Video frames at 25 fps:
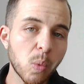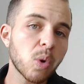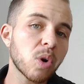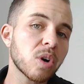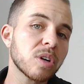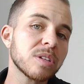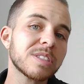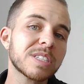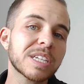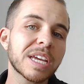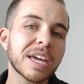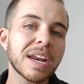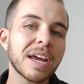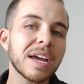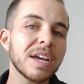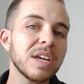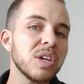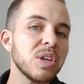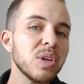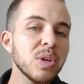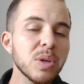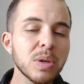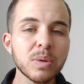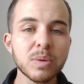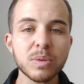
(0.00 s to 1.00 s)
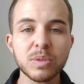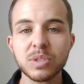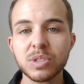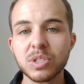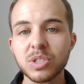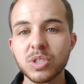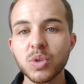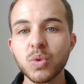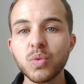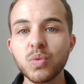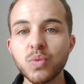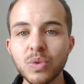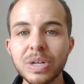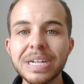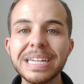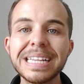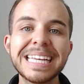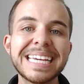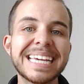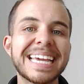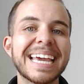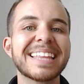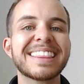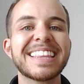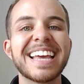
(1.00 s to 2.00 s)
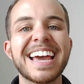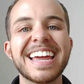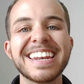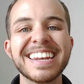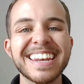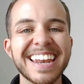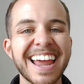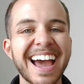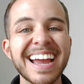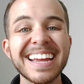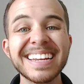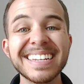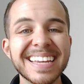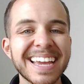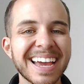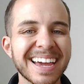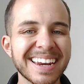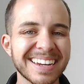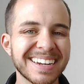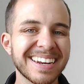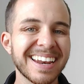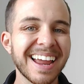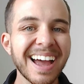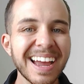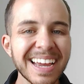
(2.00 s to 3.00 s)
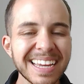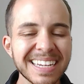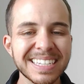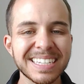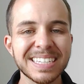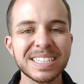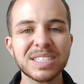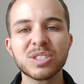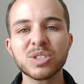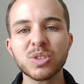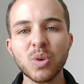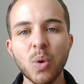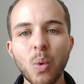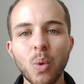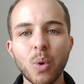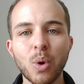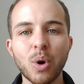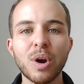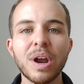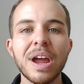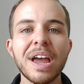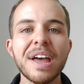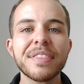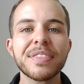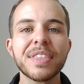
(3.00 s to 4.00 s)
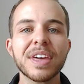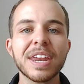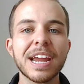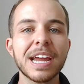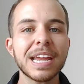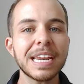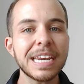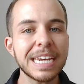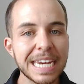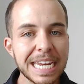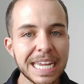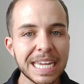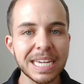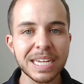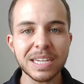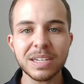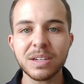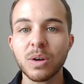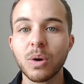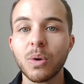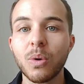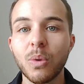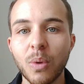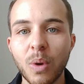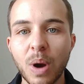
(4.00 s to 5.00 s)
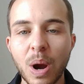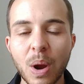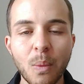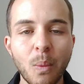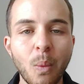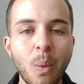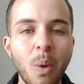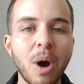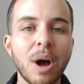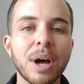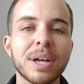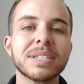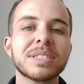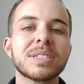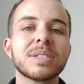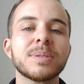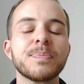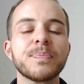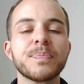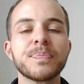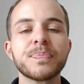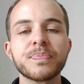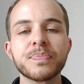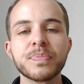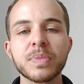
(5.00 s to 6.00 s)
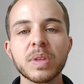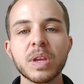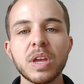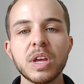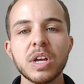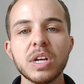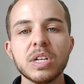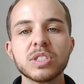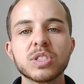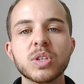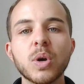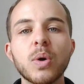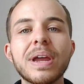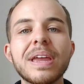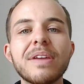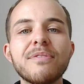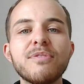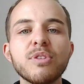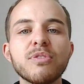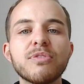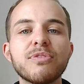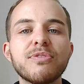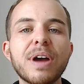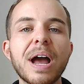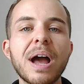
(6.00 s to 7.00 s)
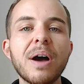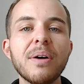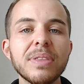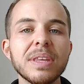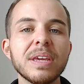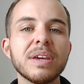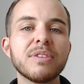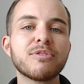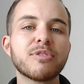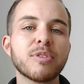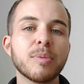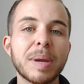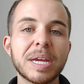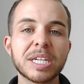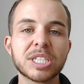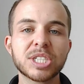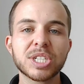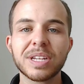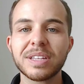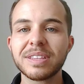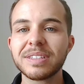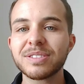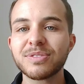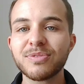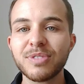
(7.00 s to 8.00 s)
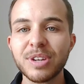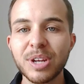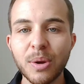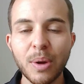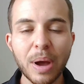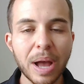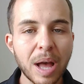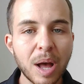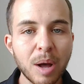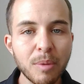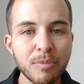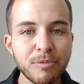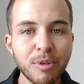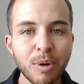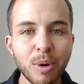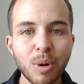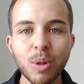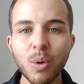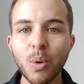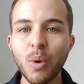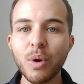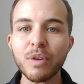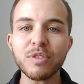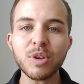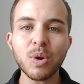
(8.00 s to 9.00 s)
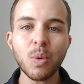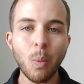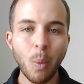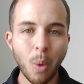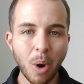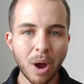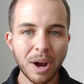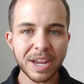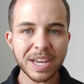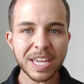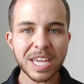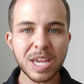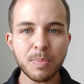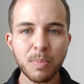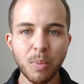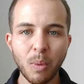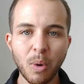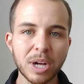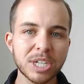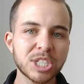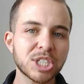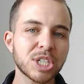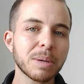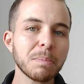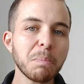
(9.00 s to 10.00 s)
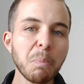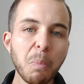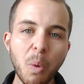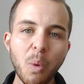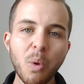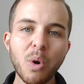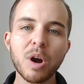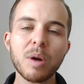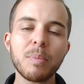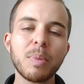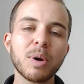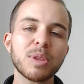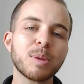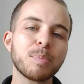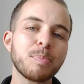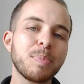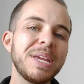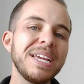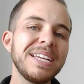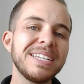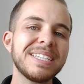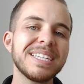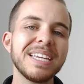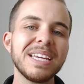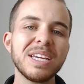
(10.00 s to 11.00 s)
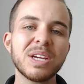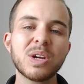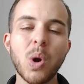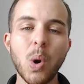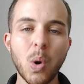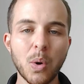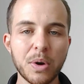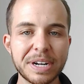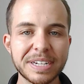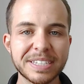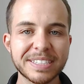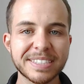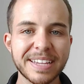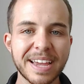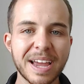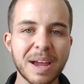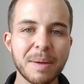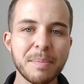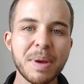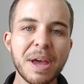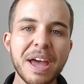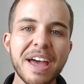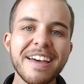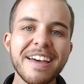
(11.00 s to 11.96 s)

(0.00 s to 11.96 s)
words can I use to really get that 90 out of 90 score that I need or I want. So if you found the information in this video helpful, or if you want to keep watching more about the PTE core exam,